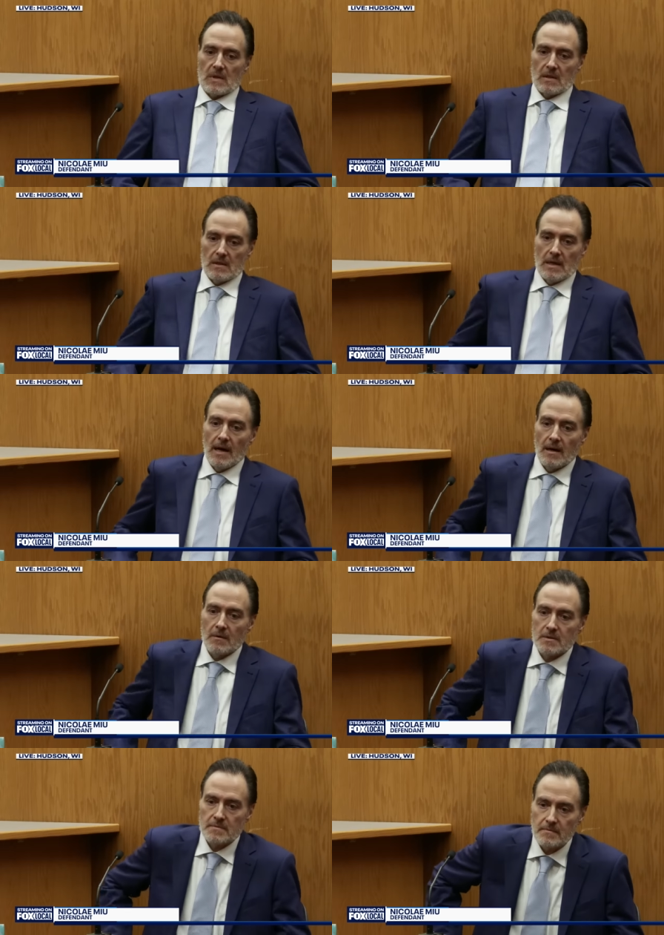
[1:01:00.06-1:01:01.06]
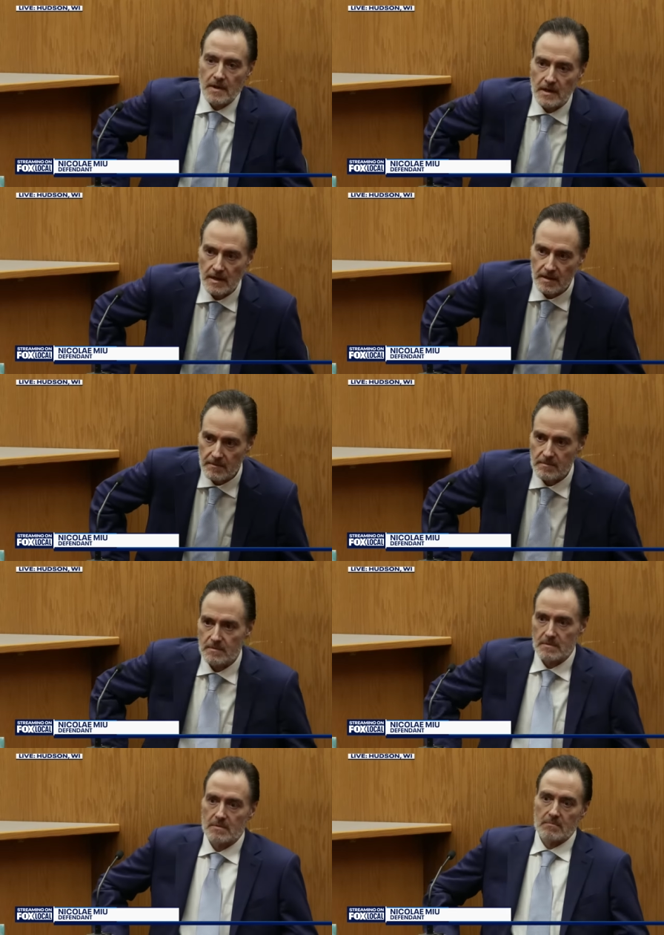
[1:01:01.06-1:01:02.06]
Yeah, I was very,
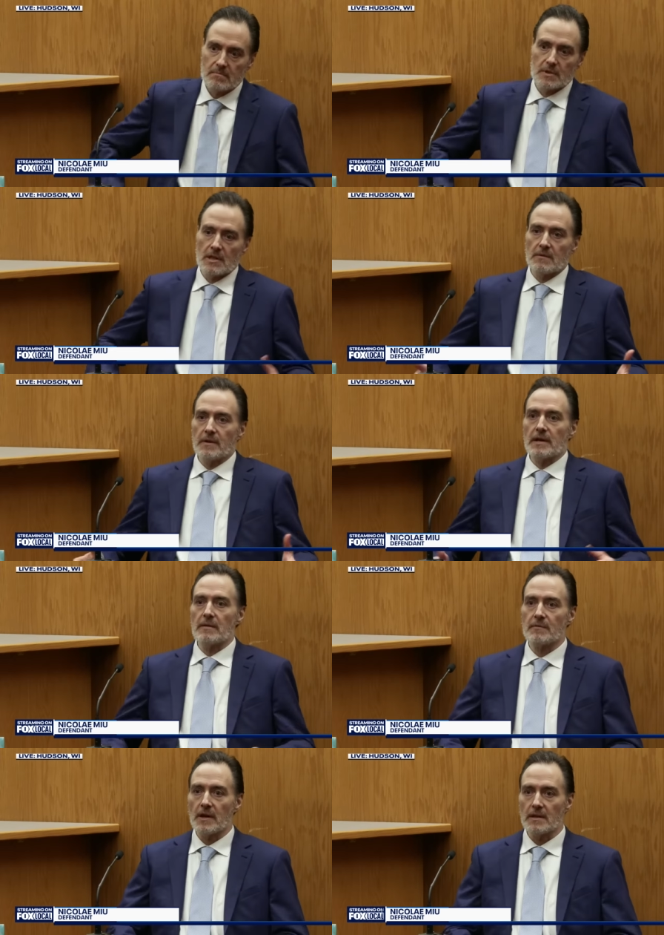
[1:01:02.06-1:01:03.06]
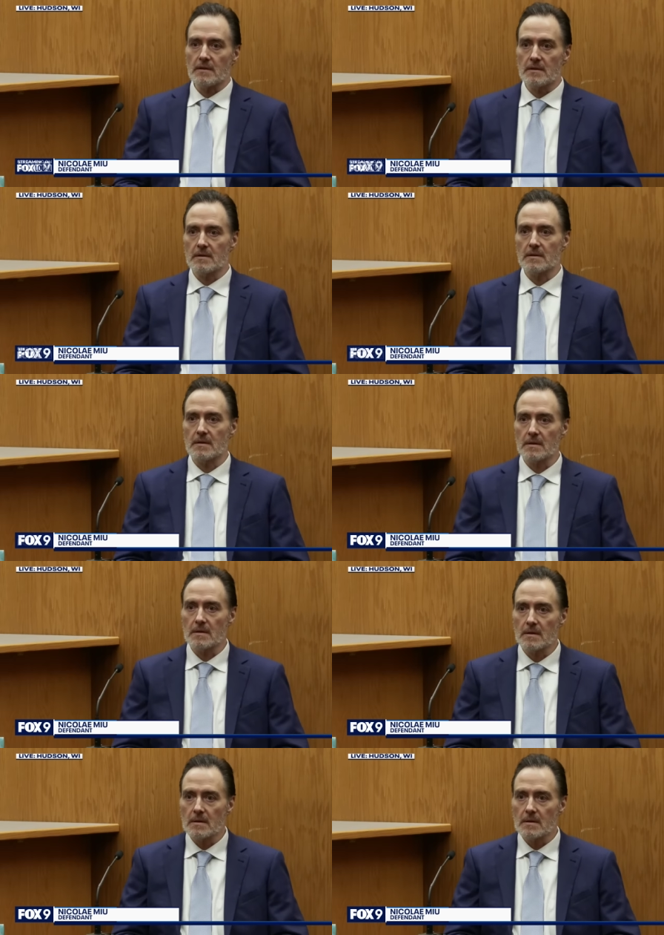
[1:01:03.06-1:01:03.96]
still very afraid. Okay.